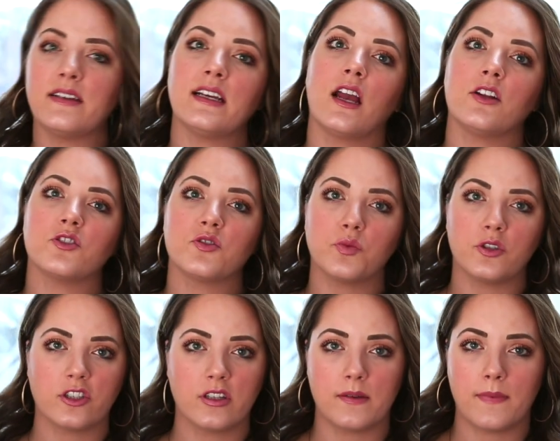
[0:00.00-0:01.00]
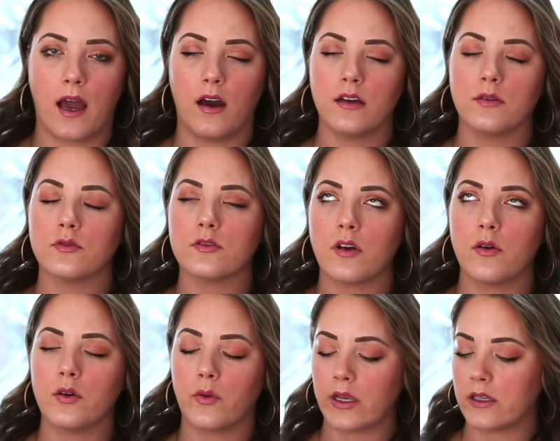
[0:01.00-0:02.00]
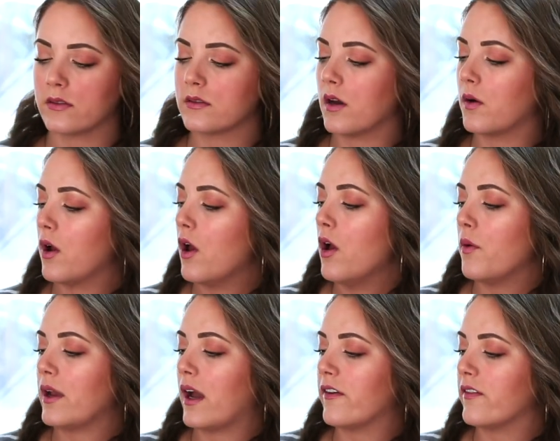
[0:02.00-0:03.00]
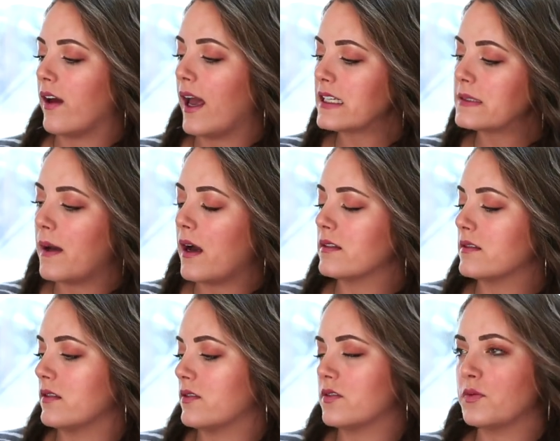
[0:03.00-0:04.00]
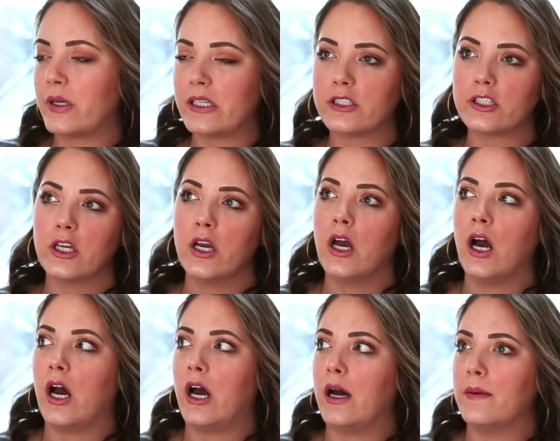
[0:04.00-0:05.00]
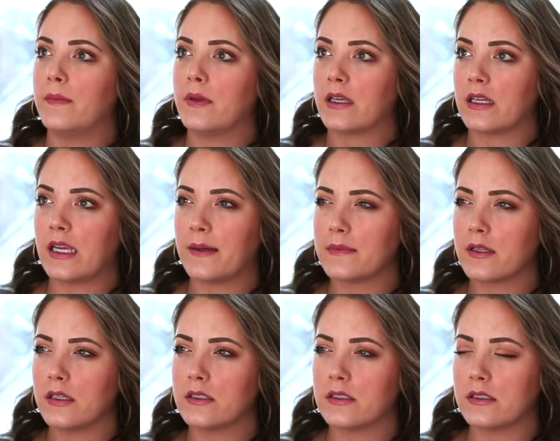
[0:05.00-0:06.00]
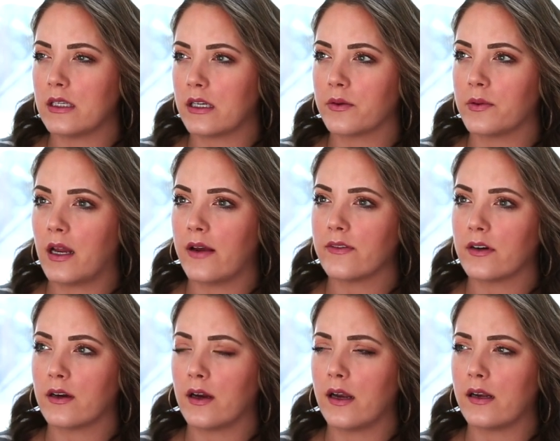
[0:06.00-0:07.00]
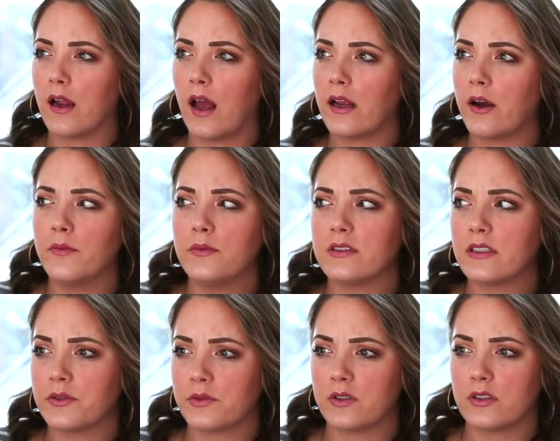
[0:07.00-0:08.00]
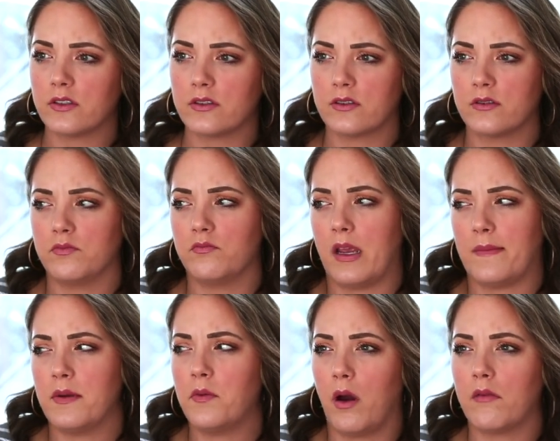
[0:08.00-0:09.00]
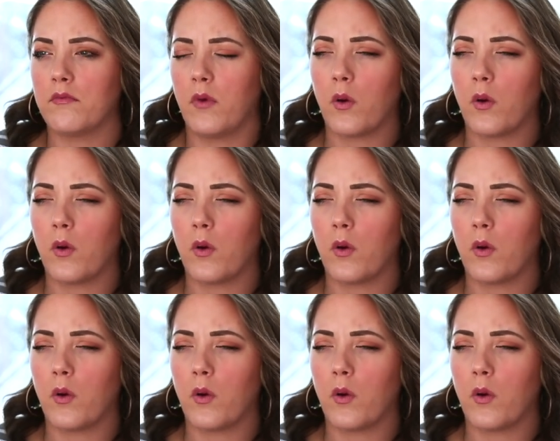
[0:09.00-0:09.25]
TV and switching them out, and it was so annoying. So we have Xbox, a Switch, like an Amazon stick or whatever, and I almost think there's maybe one